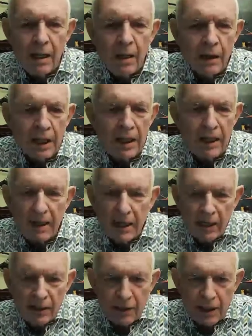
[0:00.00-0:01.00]
okay, and
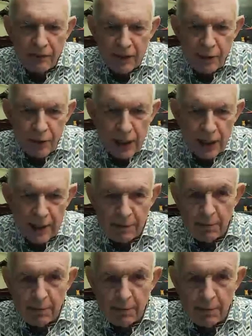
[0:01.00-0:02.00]
a lovely rally,
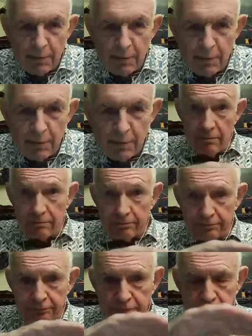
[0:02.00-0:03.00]
but then
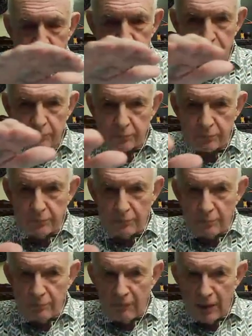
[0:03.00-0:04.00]

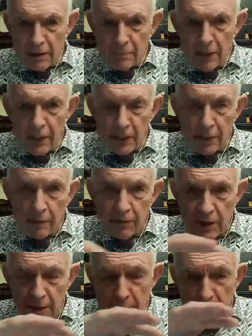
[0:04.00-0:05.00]
the market
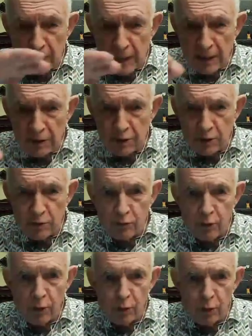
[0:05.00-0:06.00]
began to
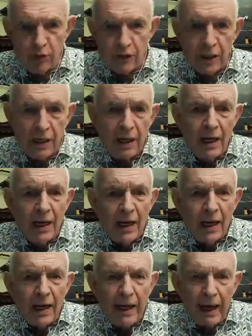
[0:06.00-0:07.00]
roll over,
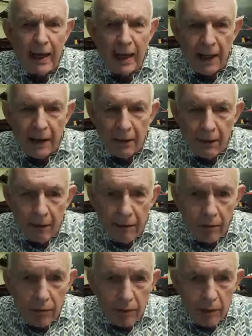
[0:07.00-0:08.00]
and
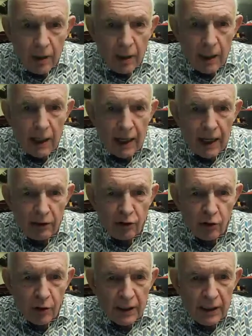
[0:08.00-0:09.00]
it
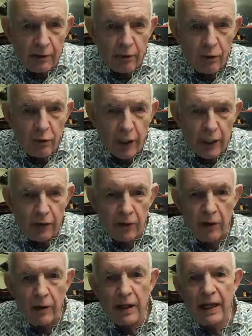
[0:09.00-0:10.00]
actually
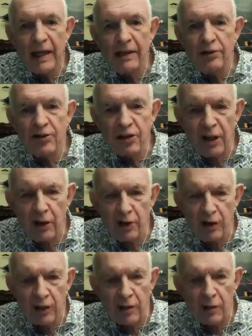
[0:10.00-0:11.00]
rendered a sell
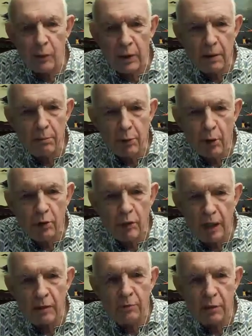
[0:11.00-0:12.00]
signal when it broke
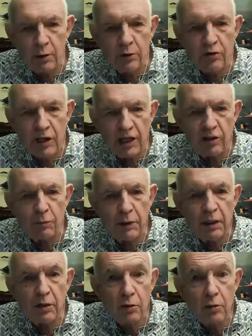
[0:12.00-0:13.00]
down below its
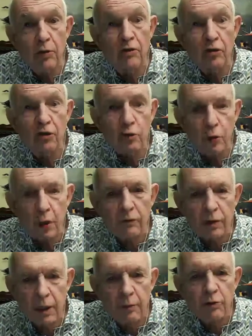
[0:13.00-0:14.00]
HB2, which is 12
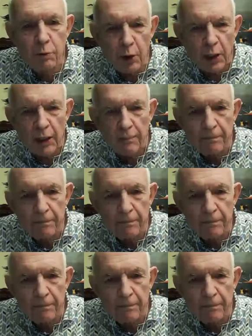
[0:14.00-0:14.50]
times book.